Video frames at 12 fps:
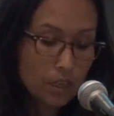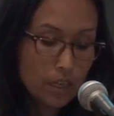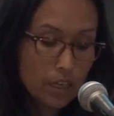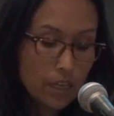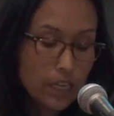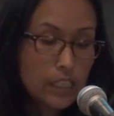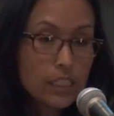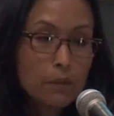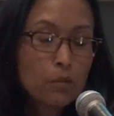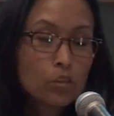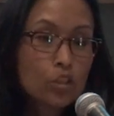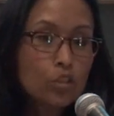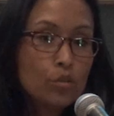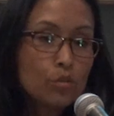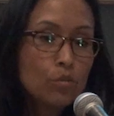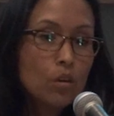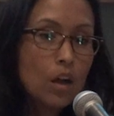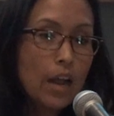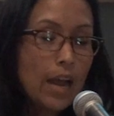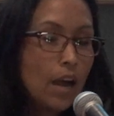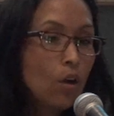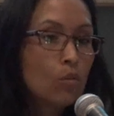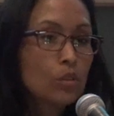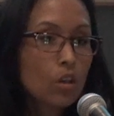He's able to
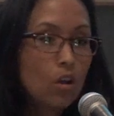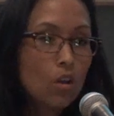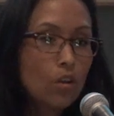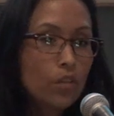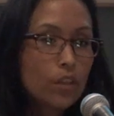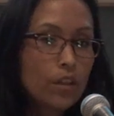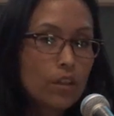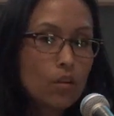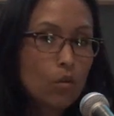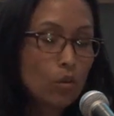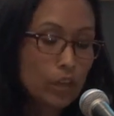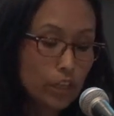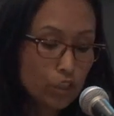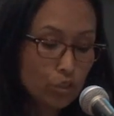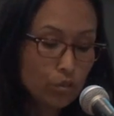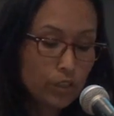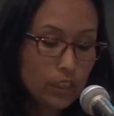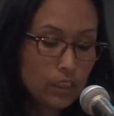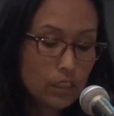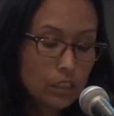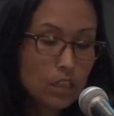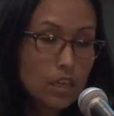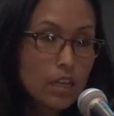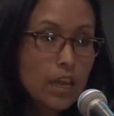house all the oral histories
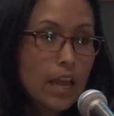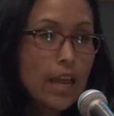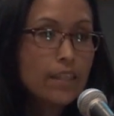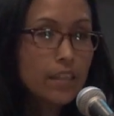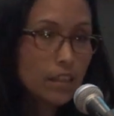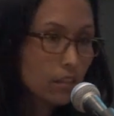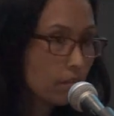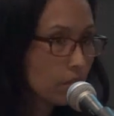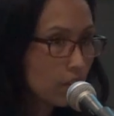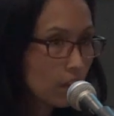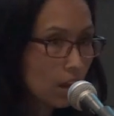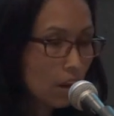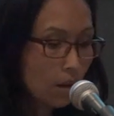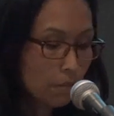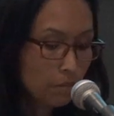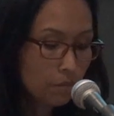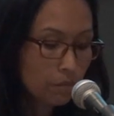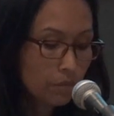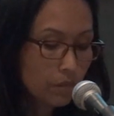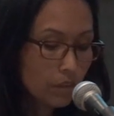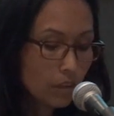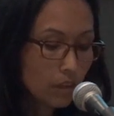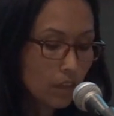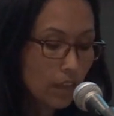and then
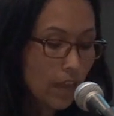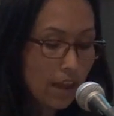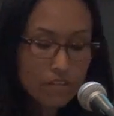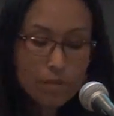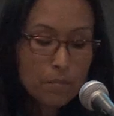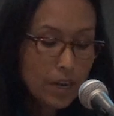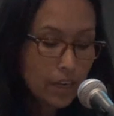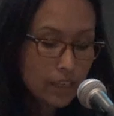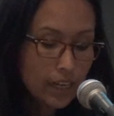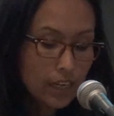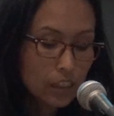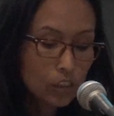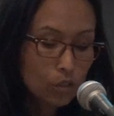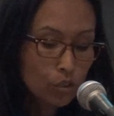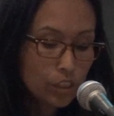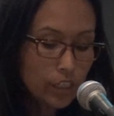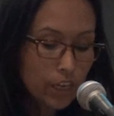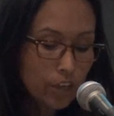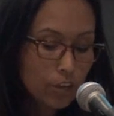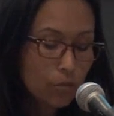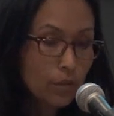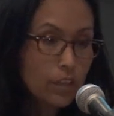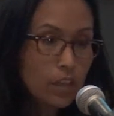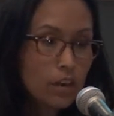have the metadata associated
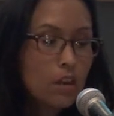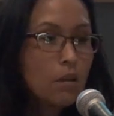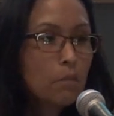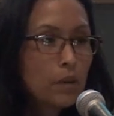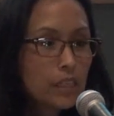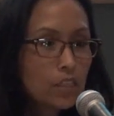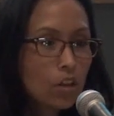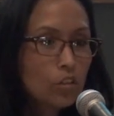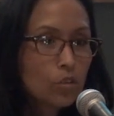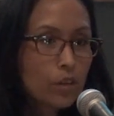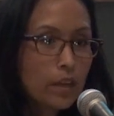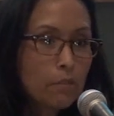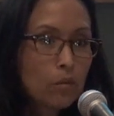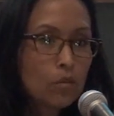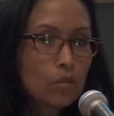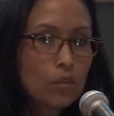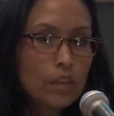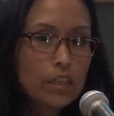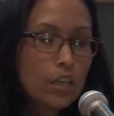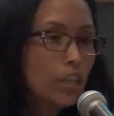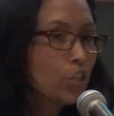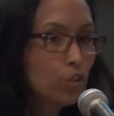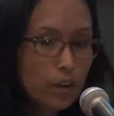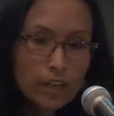with it, but he's also able in
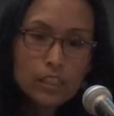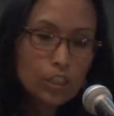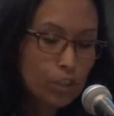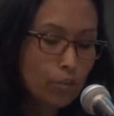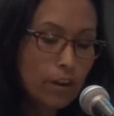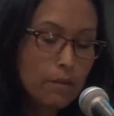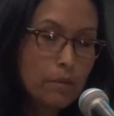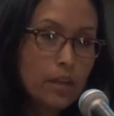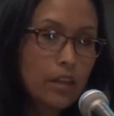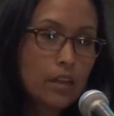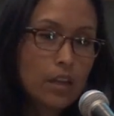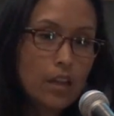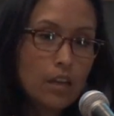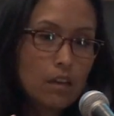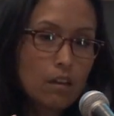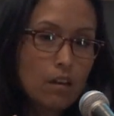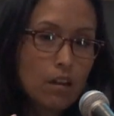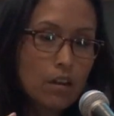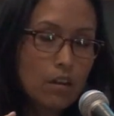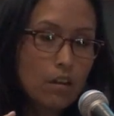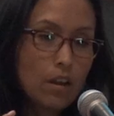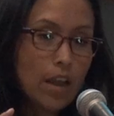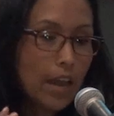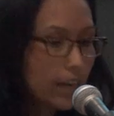transcribing and
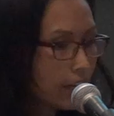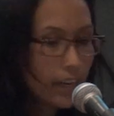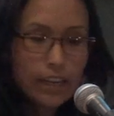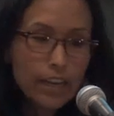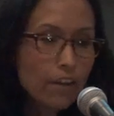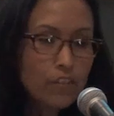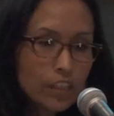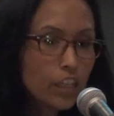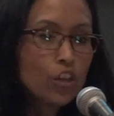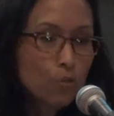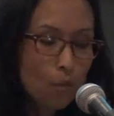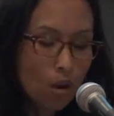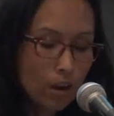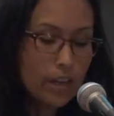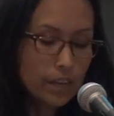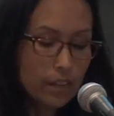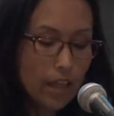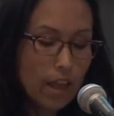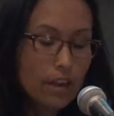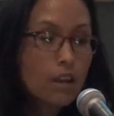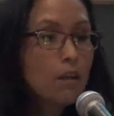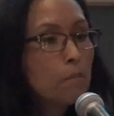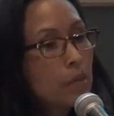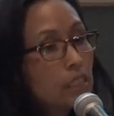editing everything you want in that,
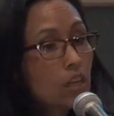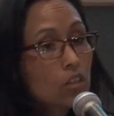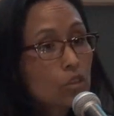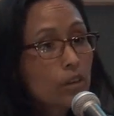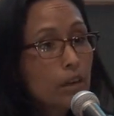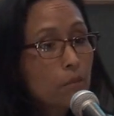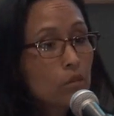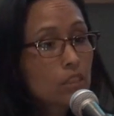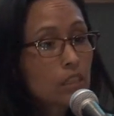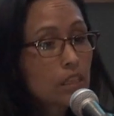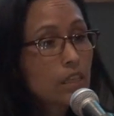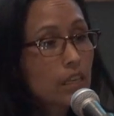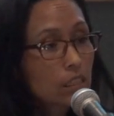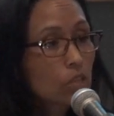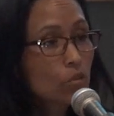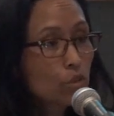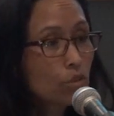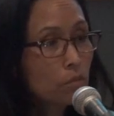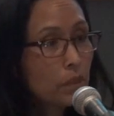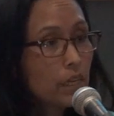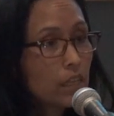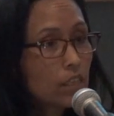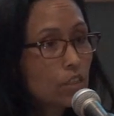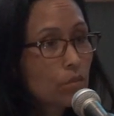but he's also able to connect social
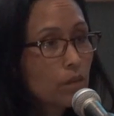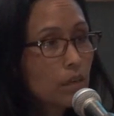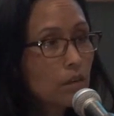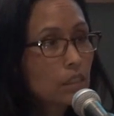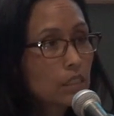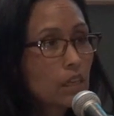media to it, because